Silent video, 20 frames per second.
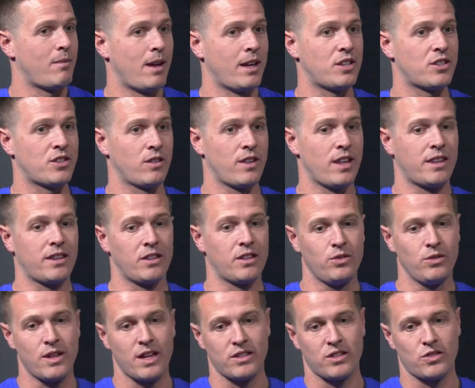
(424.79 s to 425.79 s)
make sure that the
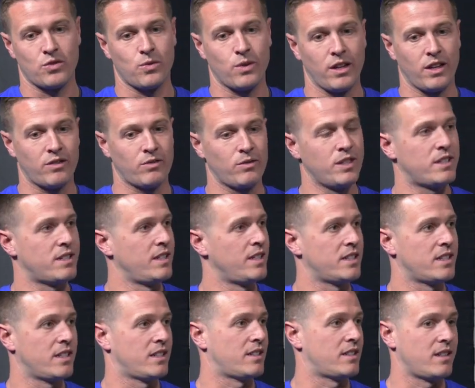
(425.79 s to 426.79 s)
2023
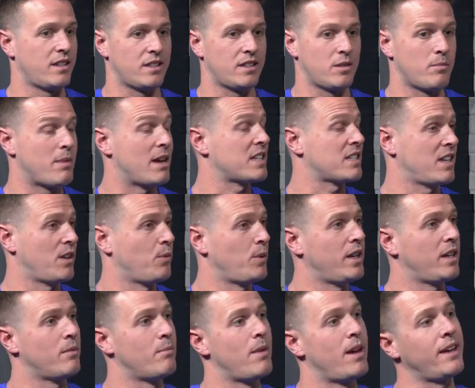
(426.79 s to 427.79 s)
season is the best that
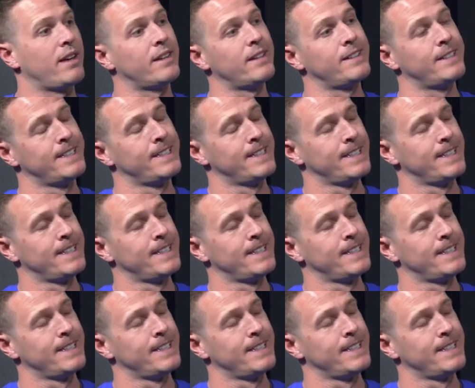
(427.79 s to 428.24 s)
we can make it.